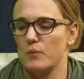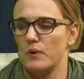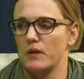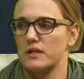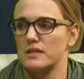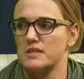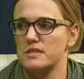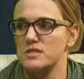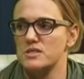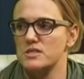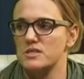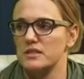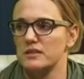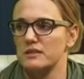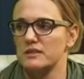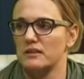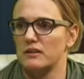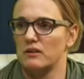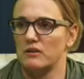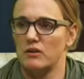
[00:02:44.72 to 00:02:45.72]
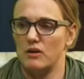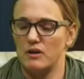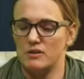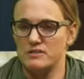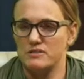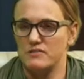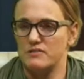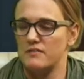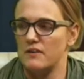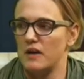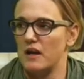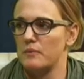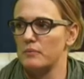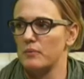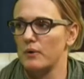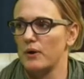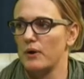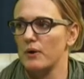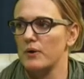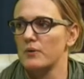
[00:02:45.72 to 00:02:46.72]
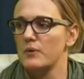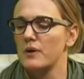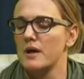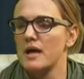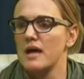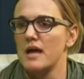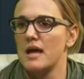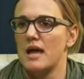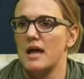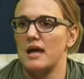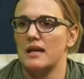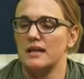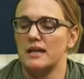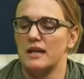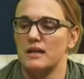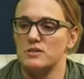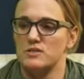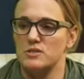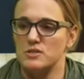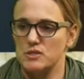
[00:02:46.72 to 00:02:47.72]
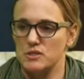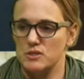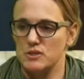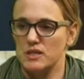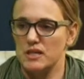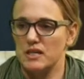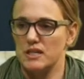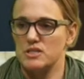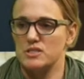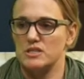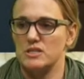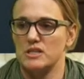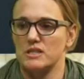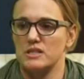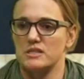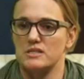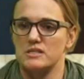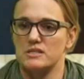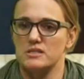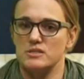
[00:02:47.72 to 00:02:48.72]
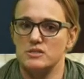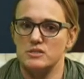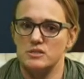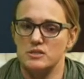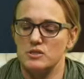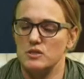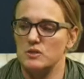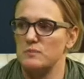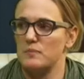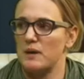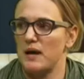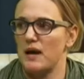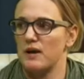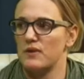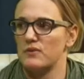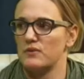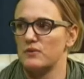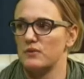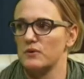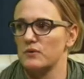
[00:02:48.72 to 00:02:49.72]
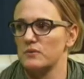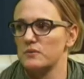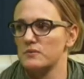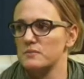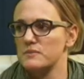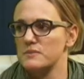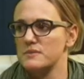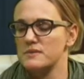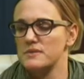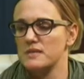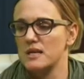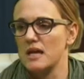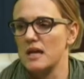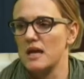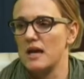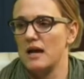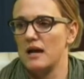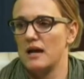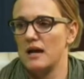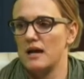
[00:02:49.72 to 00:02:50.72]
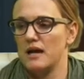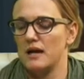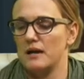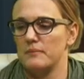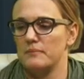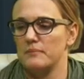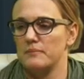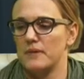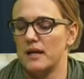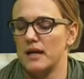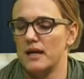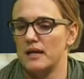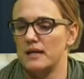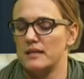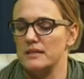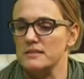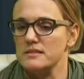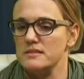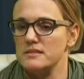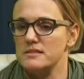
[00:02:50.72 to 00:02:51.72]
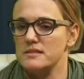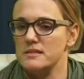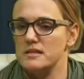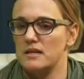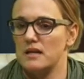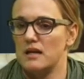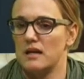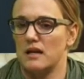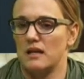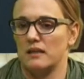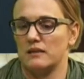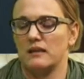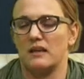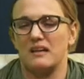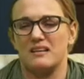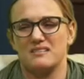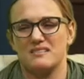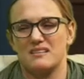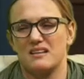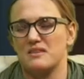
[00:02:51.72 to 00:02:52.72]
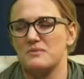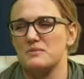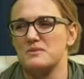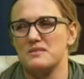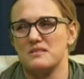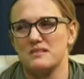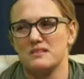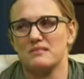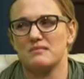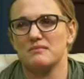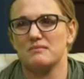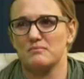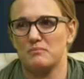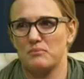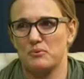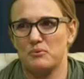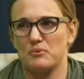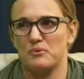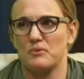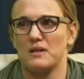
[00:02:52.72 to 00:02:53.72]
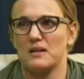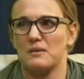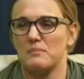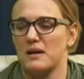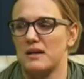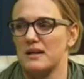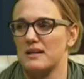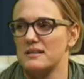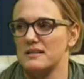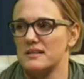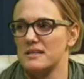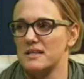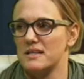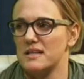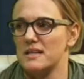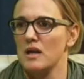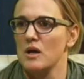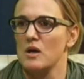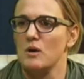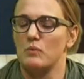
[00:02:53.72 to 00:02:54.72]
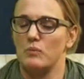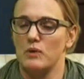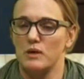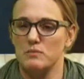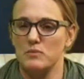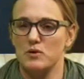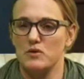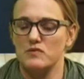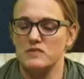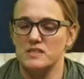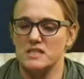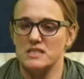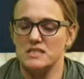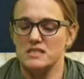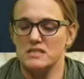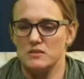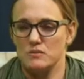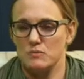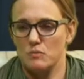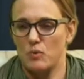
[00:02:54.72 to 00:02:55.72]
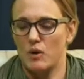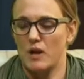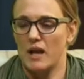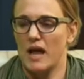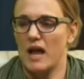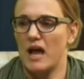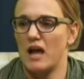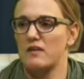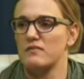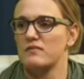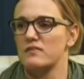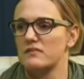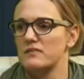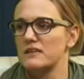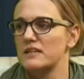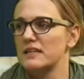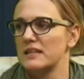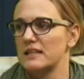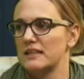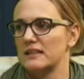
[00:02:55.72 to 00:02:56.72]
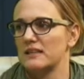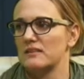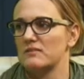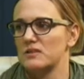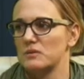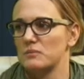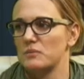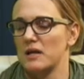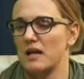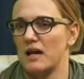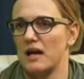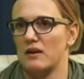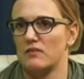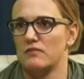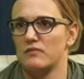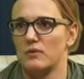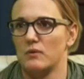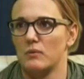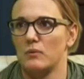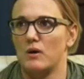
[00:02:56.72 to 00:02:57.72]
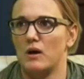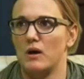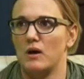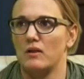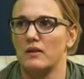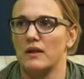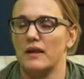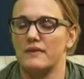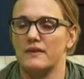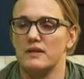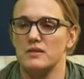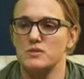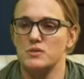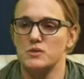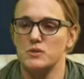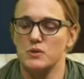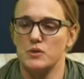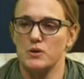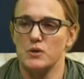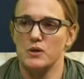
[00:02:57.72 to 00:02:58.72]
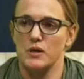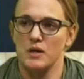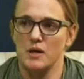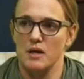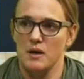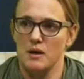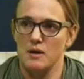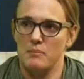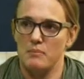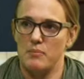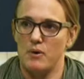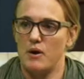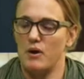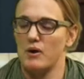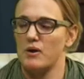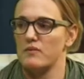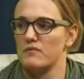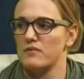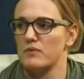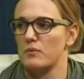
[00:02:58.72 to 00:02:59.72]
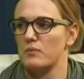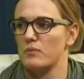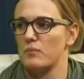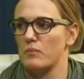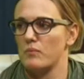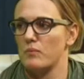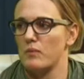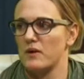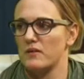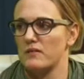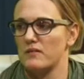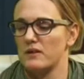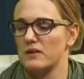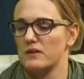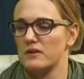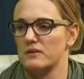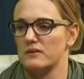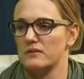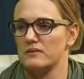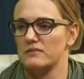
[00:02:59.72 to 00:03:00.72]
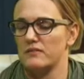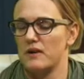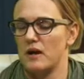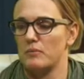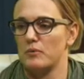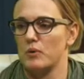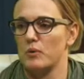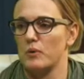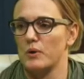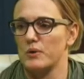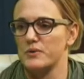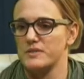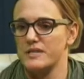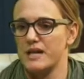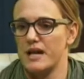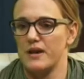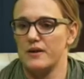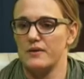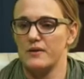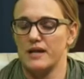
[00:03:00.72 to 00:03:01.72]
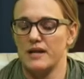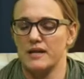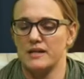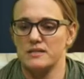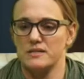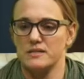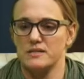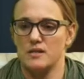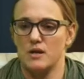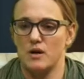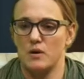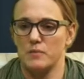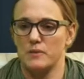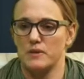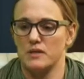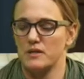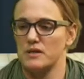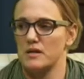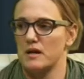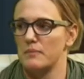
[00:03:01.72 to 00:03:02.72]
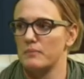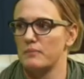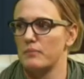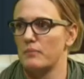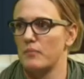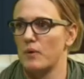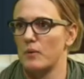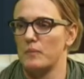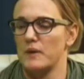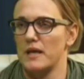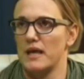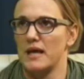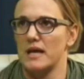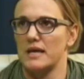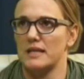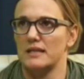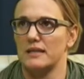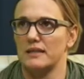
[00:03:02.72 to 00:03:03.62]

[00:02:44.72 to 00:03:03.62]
condition, lots of fibro. It had 2 kitchens, 2 bathrooms, and like I said, it was in pretty bad nick. We moved into one half of it and lived in one half for a while, and then took part of one of the fibro walls down and opened it up when we had